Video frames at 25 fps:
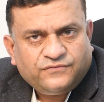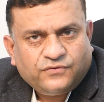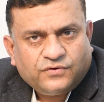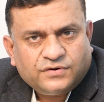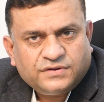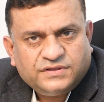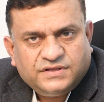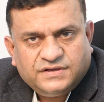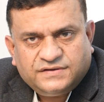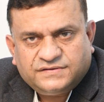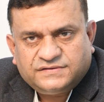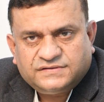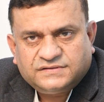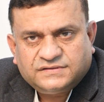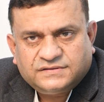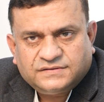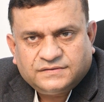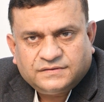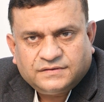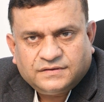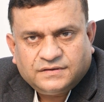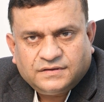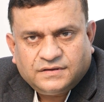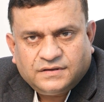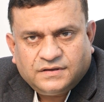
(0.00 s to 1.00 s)
for this?
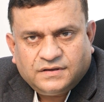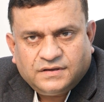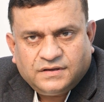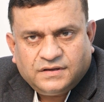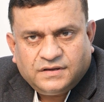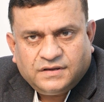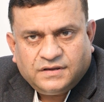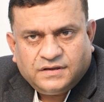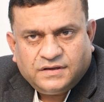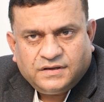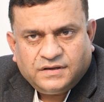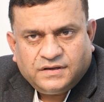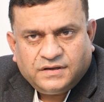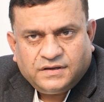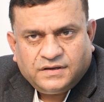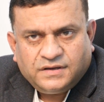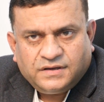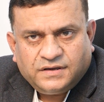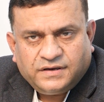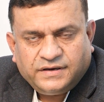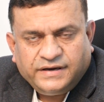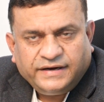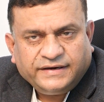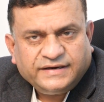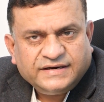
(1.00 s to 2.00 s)

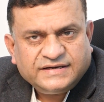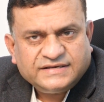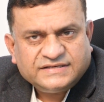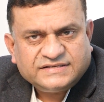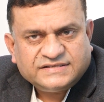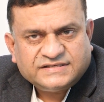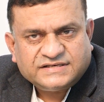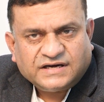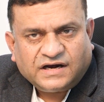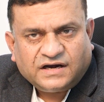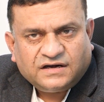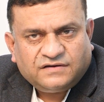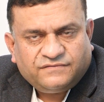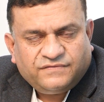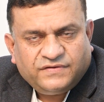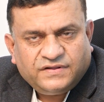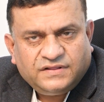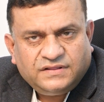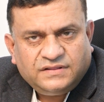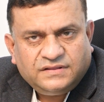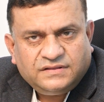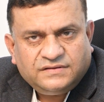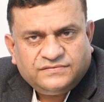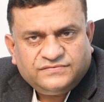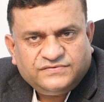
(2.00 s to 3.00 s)
Let us start
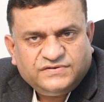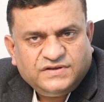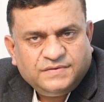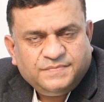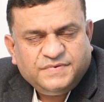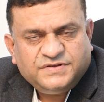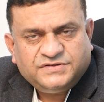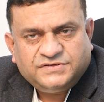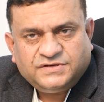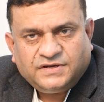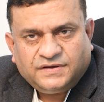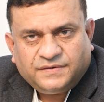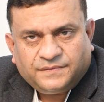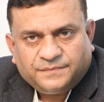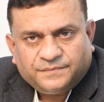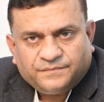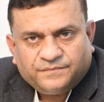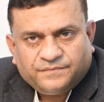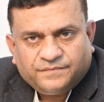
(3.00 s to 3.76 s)
with CBC.